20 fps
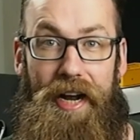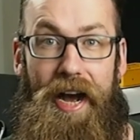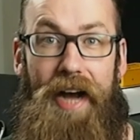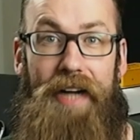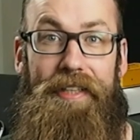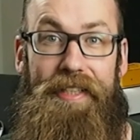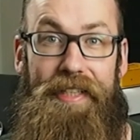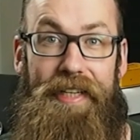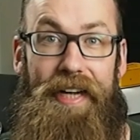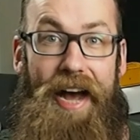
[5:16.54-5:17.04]

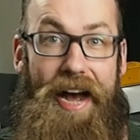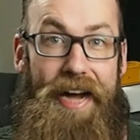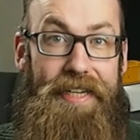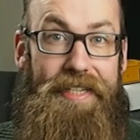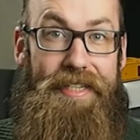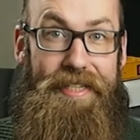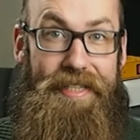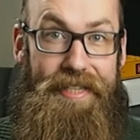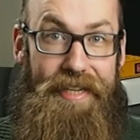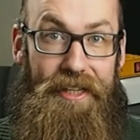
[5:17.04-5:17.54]
had the ad
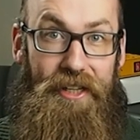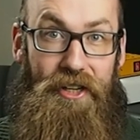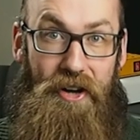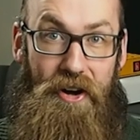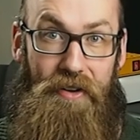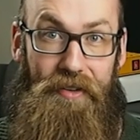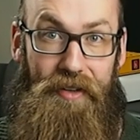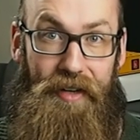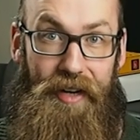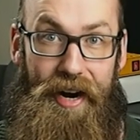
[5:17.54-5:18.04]
still
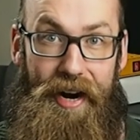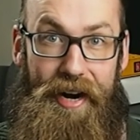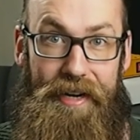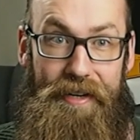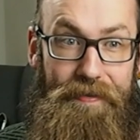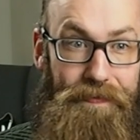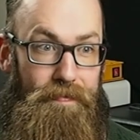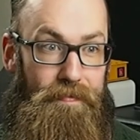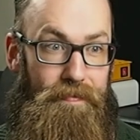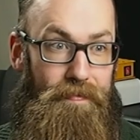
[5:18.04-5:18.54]

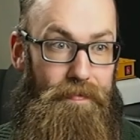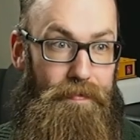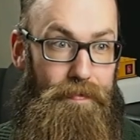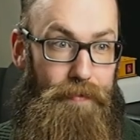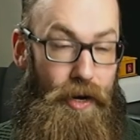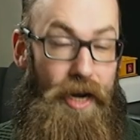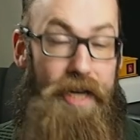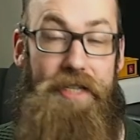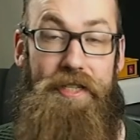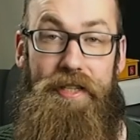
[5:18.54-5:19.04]
online,
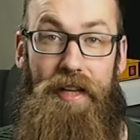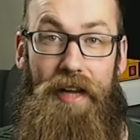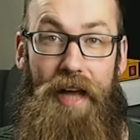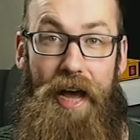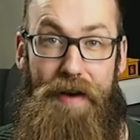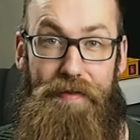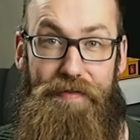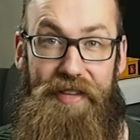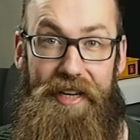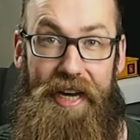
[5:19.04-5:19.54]
but I still
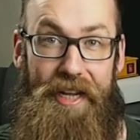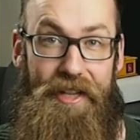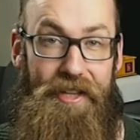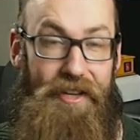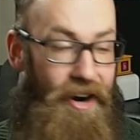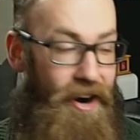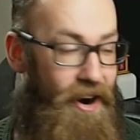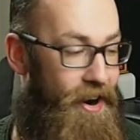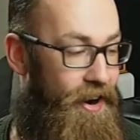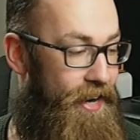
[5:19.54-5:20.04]
have the
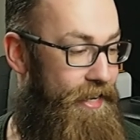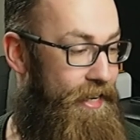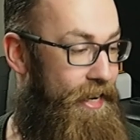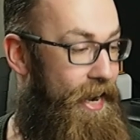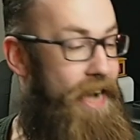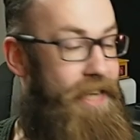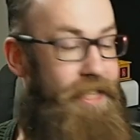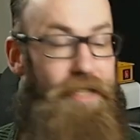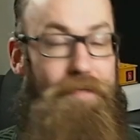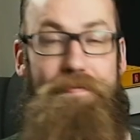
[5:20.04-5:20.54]
guitar and it
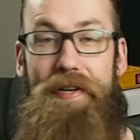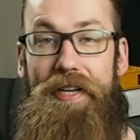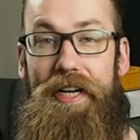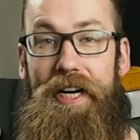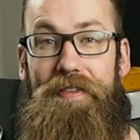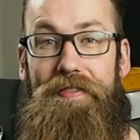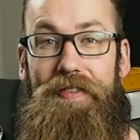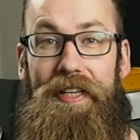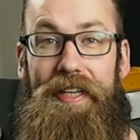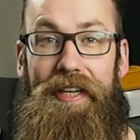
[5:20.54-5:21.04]
hasn't been
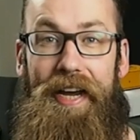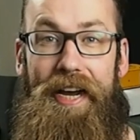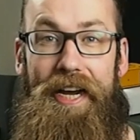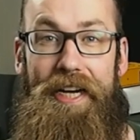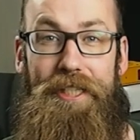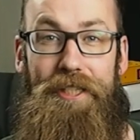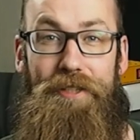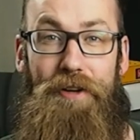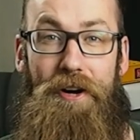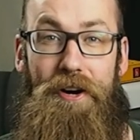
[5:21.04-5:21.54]
out of the
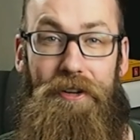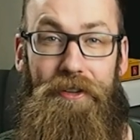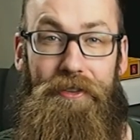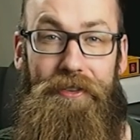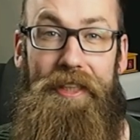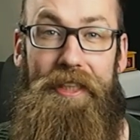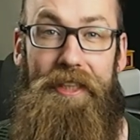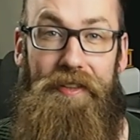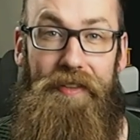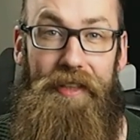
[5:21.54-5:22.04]
case all
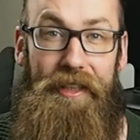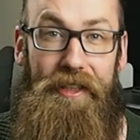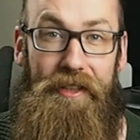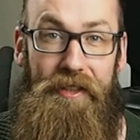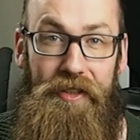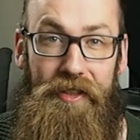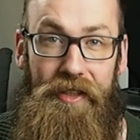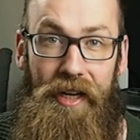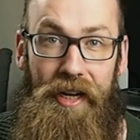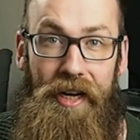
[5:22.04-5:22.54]
these
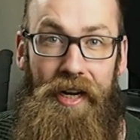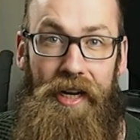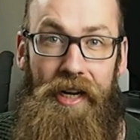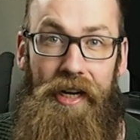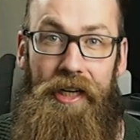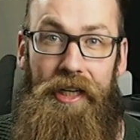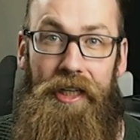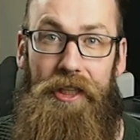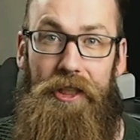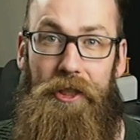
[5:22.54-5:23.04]
years."
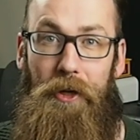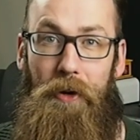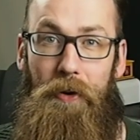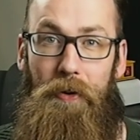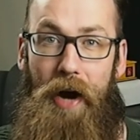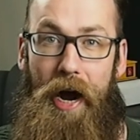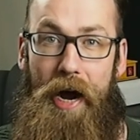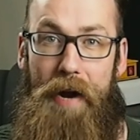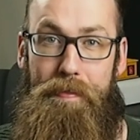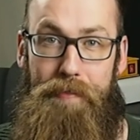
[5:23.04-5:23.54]

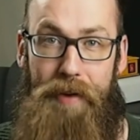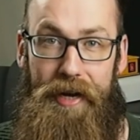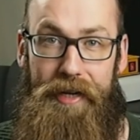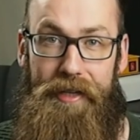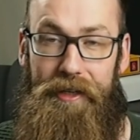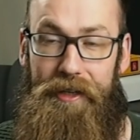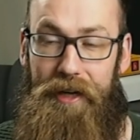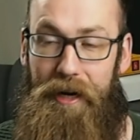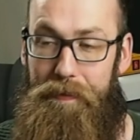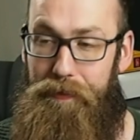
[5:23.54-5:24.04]
So I
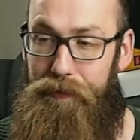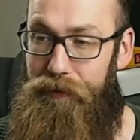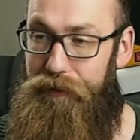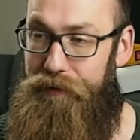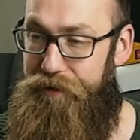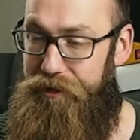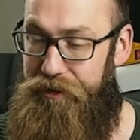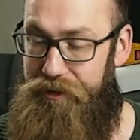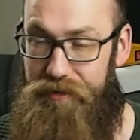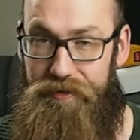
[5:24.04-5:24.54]
picked it up. It
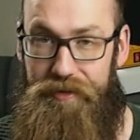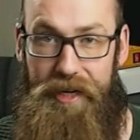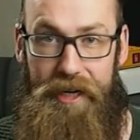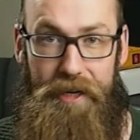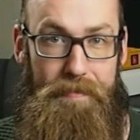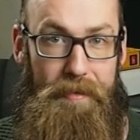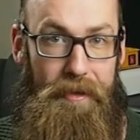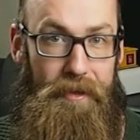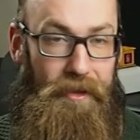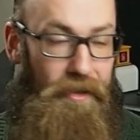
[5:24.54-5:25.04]
was
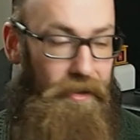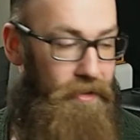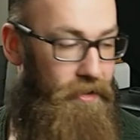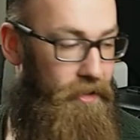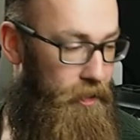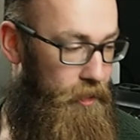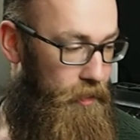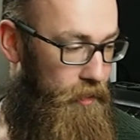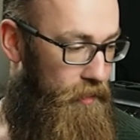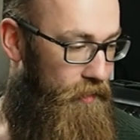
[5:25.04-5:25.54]
near mint
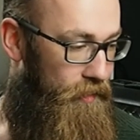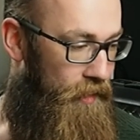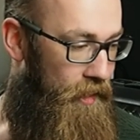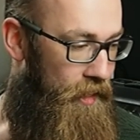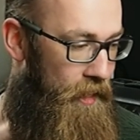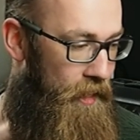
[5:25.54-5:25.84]
condition.